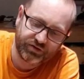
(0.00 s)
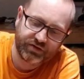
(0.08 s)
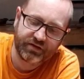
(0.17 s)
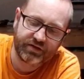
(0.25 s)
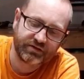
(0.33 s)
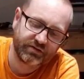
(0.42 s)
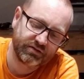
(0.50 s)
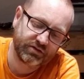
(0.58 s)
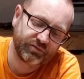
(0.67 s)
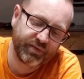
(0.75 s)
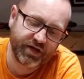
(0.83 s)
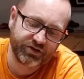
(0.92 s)
using this as a
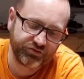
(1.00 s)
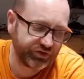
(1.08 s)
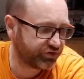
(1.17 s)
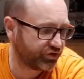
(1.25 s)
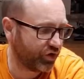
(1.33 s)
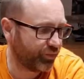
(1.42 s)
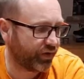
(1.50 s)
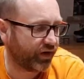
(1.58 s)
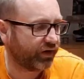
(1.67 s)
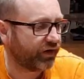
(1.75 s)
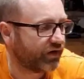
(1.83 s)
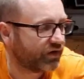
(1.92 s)
spacer and a stopper.
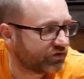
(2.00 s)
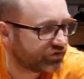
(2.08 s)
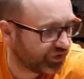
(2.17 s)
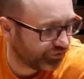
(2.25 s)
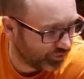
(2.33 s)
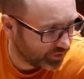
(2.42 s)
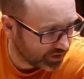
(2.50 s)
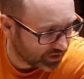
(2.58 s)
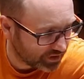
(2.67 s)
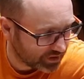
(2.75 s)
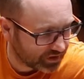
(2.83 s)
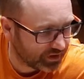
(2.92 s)
So if
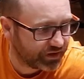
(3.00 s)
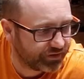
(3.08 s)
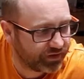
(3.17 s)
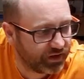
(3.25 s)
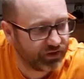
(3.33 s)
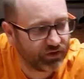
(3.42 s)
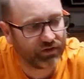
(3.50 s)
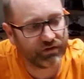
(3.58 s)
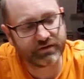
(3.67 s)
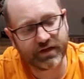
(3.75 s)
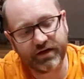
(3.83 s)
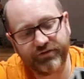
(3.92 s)
we get the LEGO
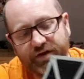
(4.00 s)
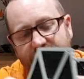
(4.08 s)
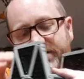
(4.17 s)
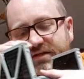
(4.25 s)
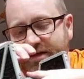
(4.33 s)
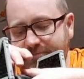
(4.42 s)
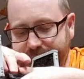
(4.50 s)
TIE Fighter,